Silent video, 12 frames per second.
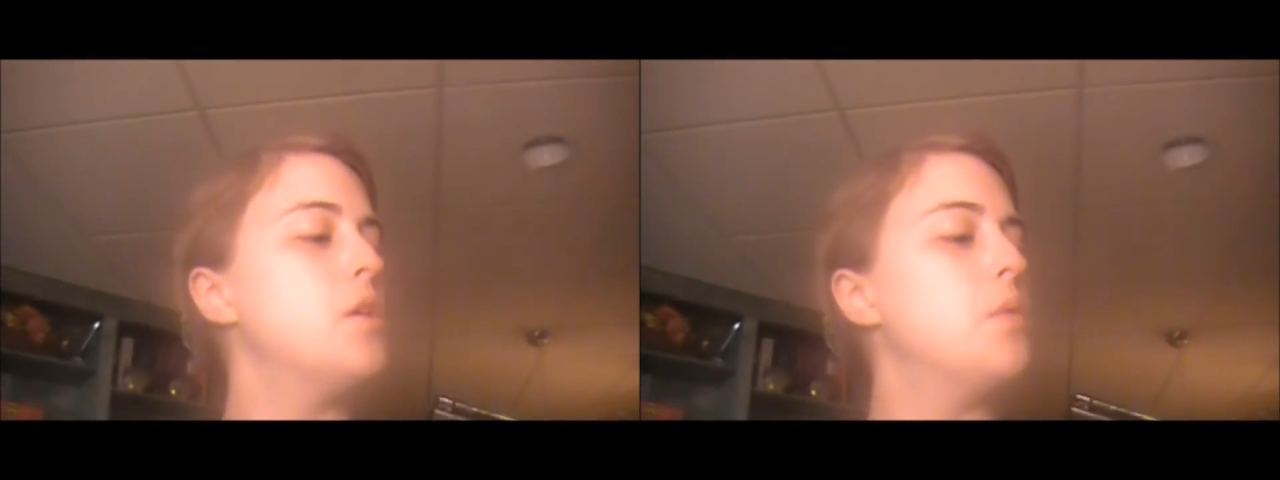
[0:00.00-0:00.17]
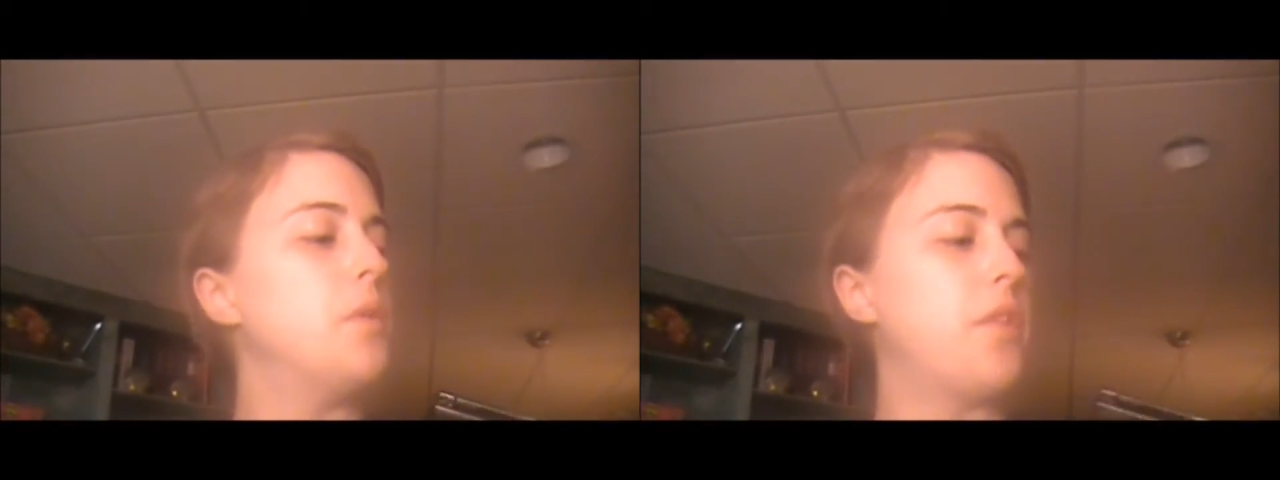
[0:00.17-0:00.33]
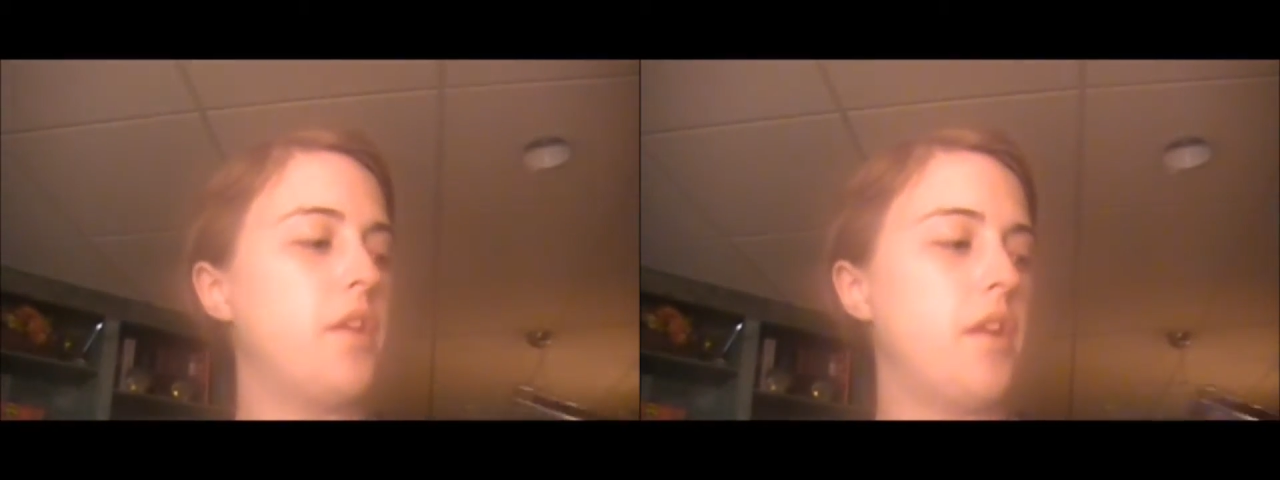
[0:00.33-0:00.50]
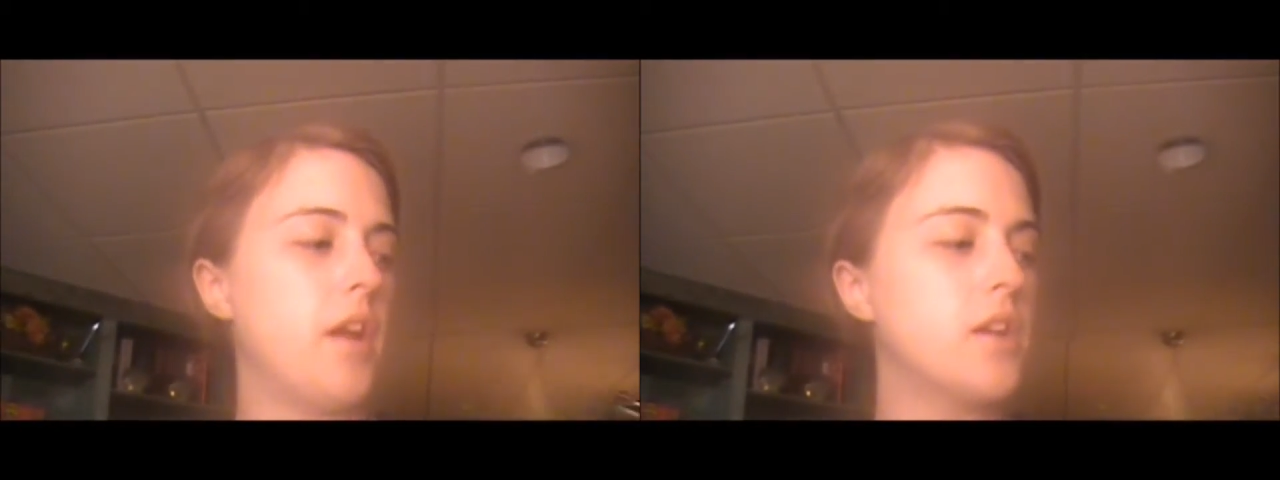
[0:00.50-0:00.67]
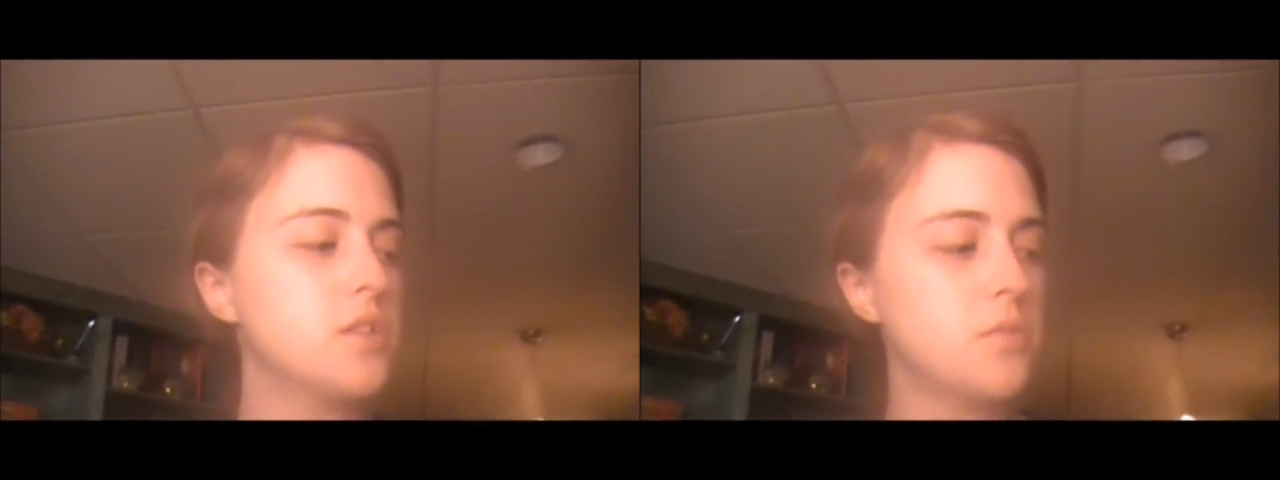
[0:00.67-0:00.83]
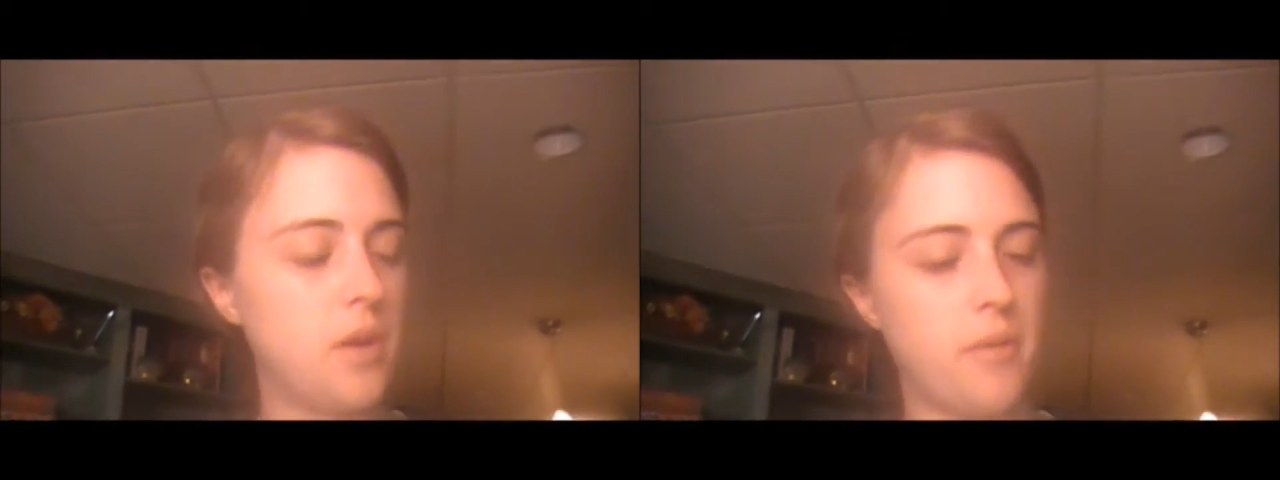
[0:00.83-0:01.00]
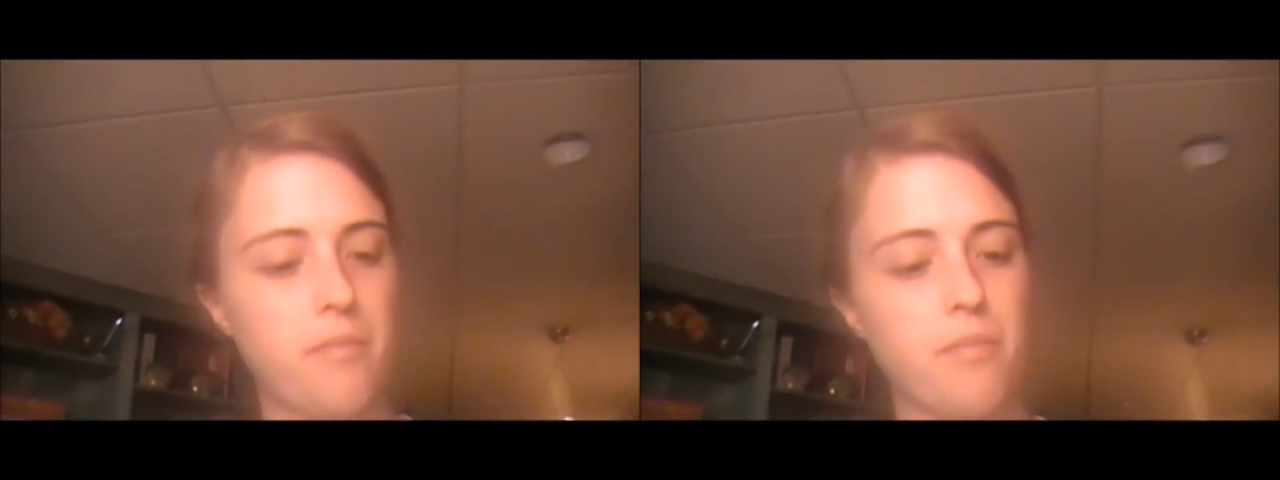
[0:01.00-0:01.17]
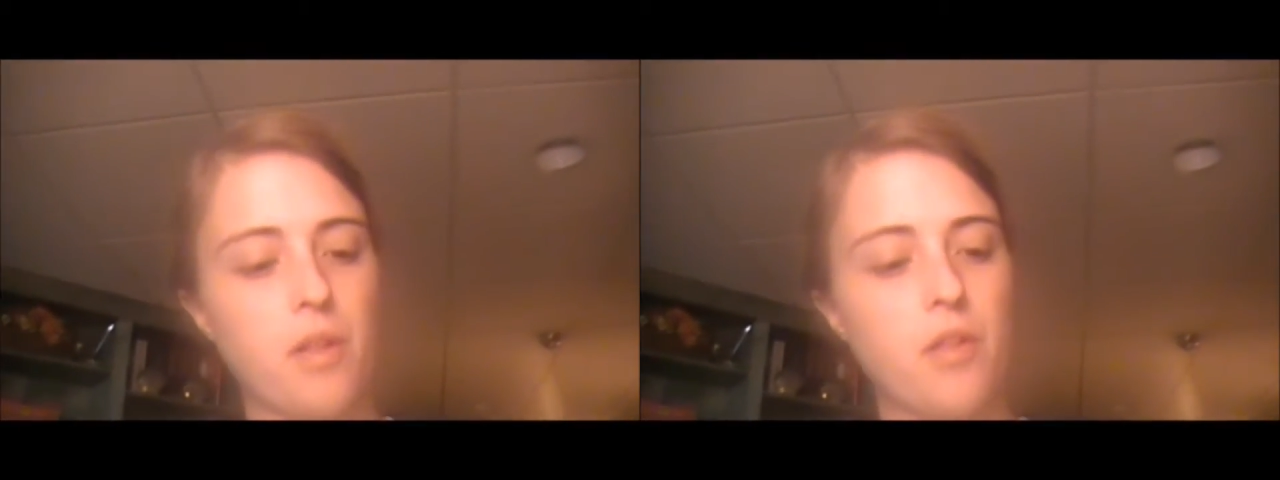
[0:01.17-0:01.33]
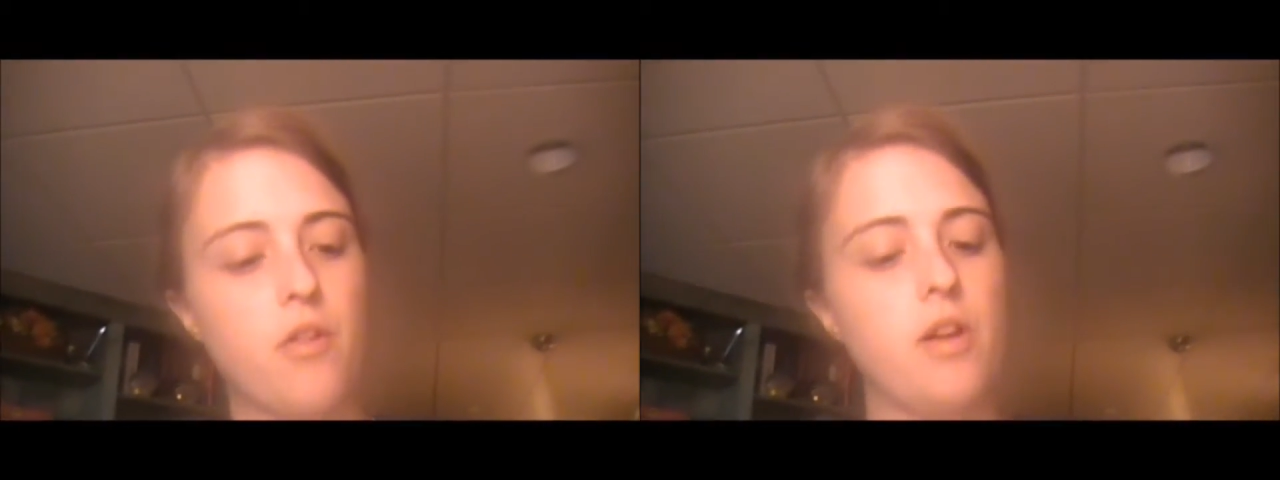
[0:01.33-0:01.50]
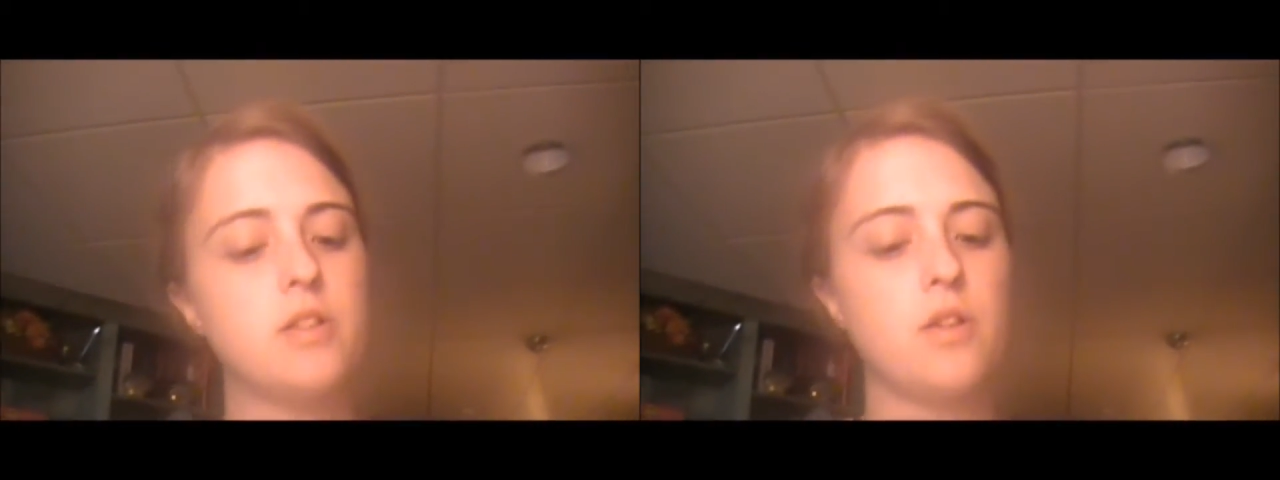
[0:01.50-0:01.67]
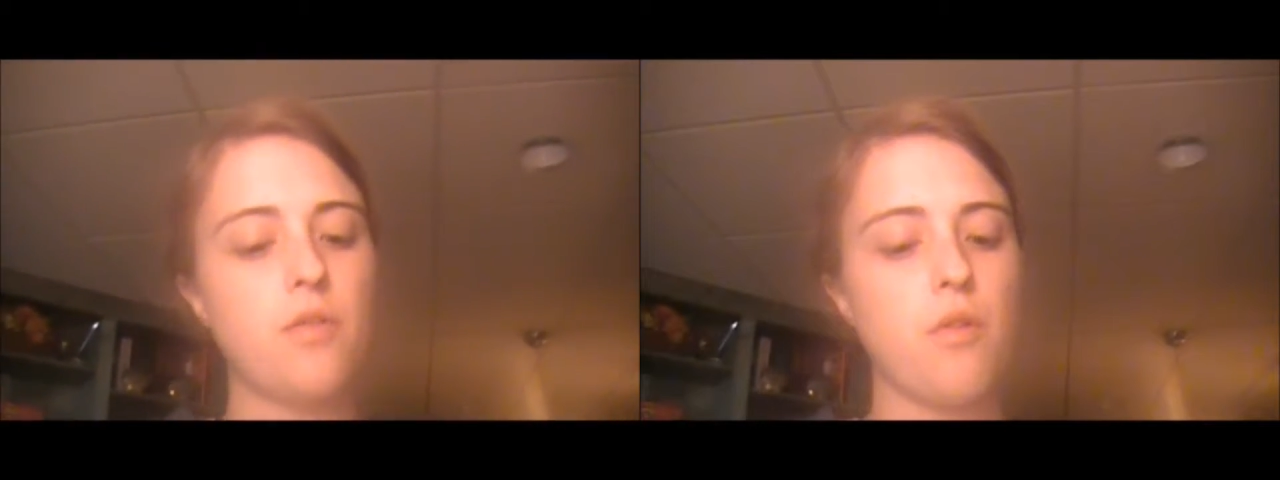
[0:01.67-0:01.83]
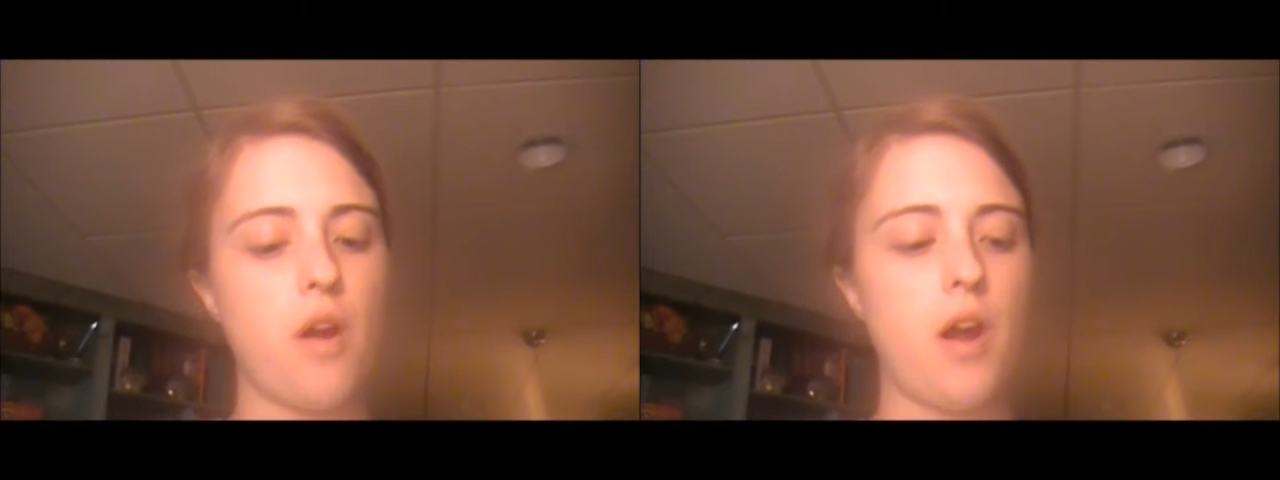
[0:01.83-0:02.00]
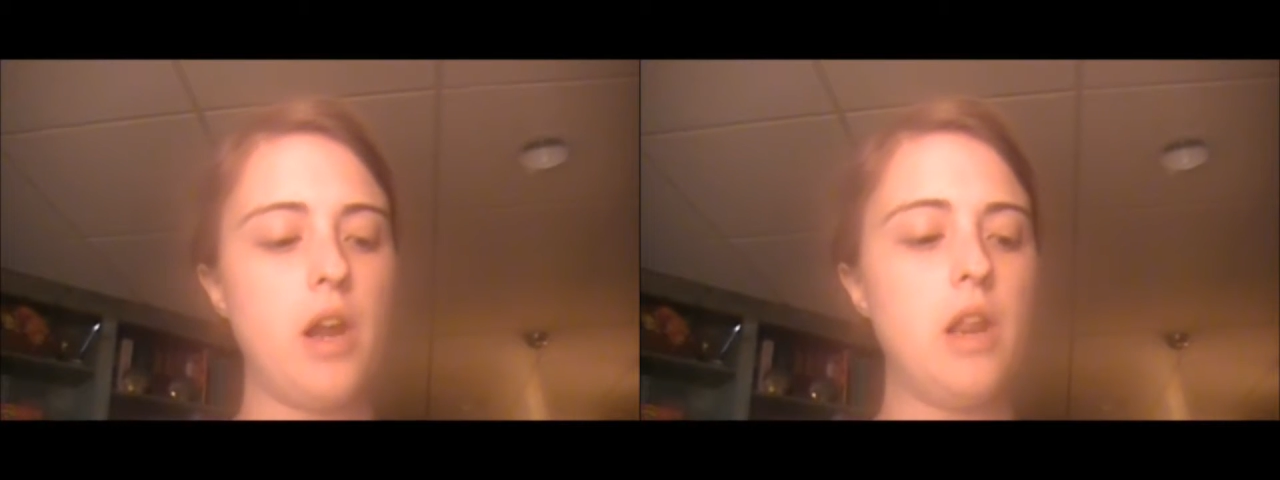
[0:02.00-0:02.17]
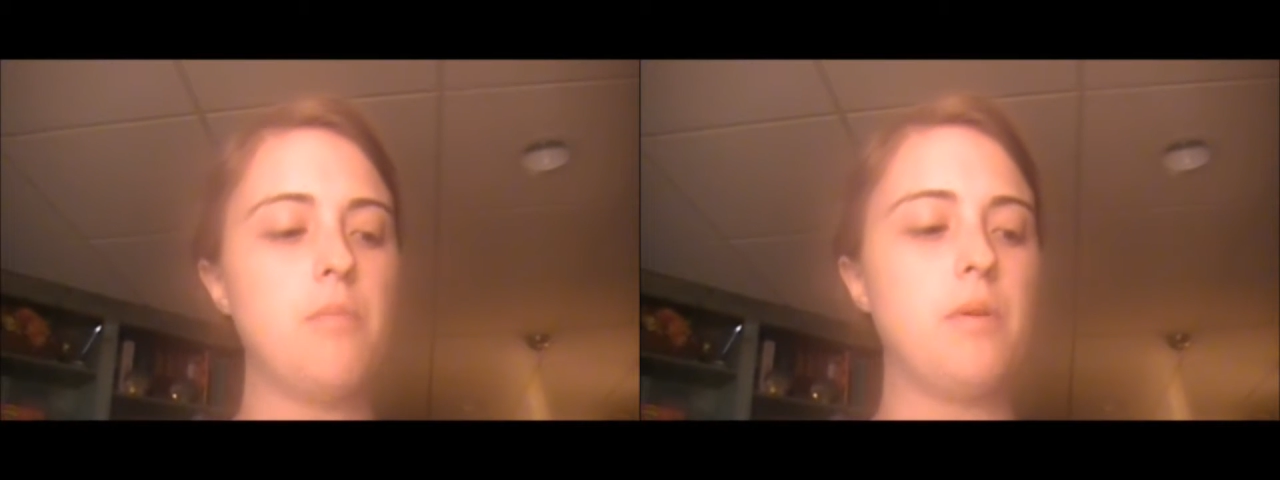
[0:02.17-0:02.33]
With the next one, there is a variety,